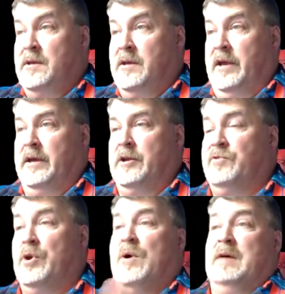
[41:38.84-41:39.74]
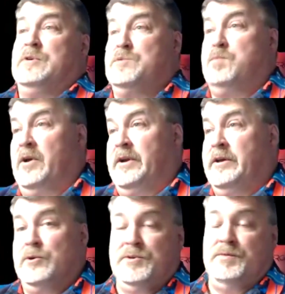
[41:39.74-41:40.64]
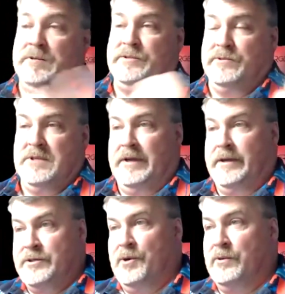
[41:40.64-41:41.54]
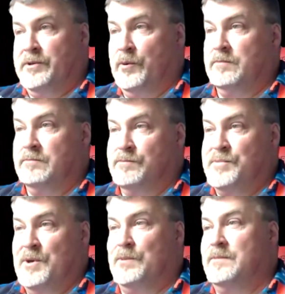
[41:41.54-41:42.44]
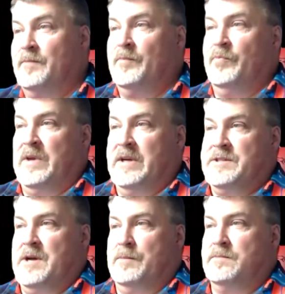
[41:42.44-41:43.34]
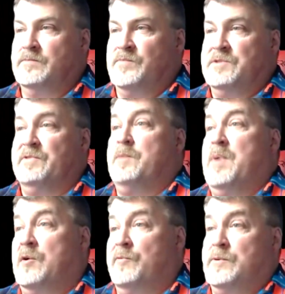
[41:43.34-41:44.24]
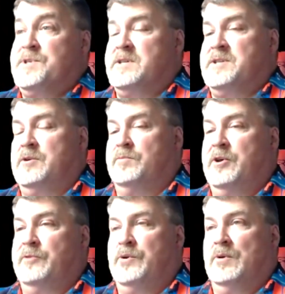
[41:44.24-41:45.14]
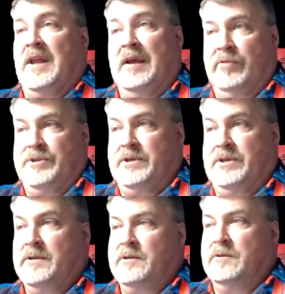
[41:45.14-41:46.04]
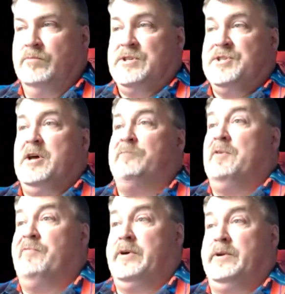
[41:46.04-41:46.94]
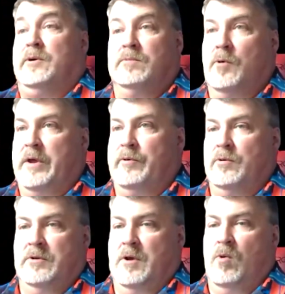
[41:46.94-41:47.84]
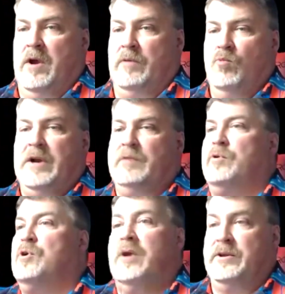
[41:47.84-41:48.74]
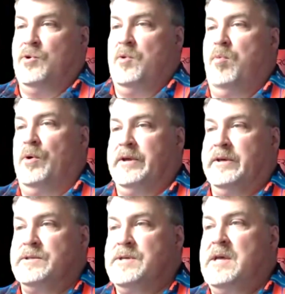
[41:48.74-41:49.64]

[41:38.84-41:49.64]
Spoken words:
And if you don't have those plugged in, your sponsor's link gets shown to them. So it's a very powerful system if you leverage it. But stuff the funnel, whatever your entry point is,